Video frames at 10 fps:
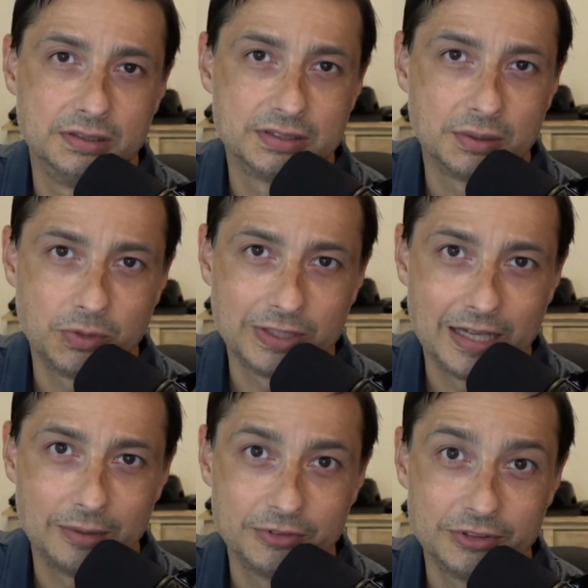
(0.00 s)
somewhat
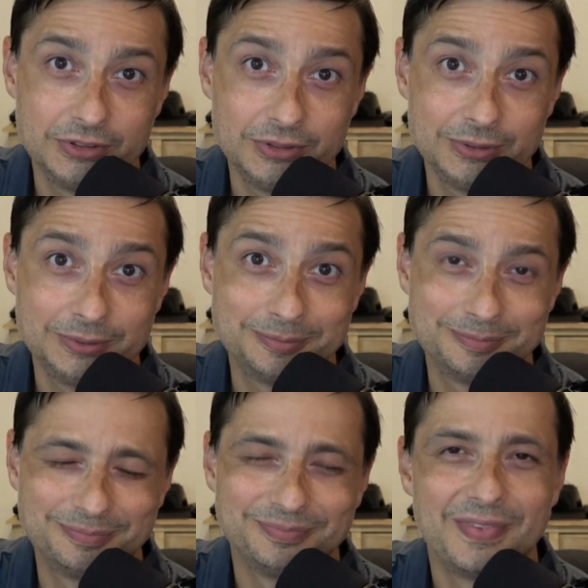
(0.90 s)
helpful to you,
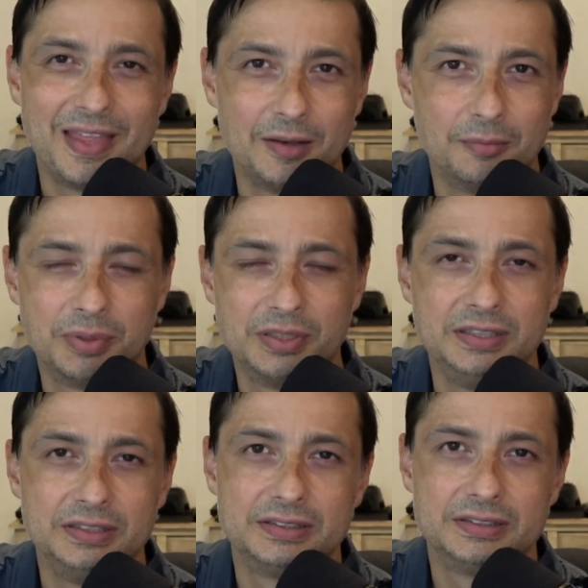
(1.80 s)
then
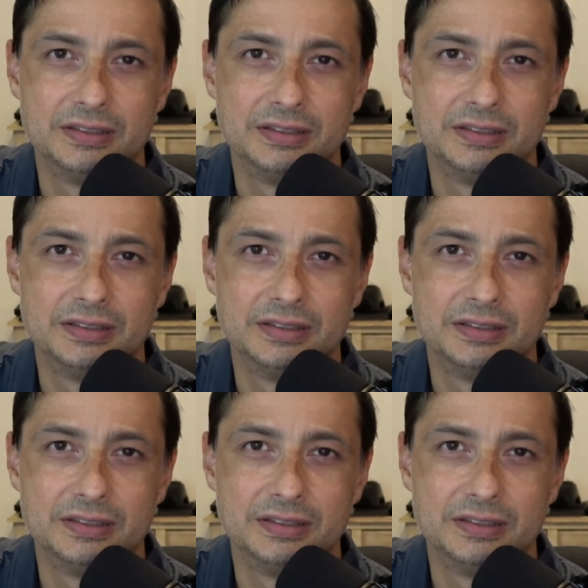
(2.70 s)
please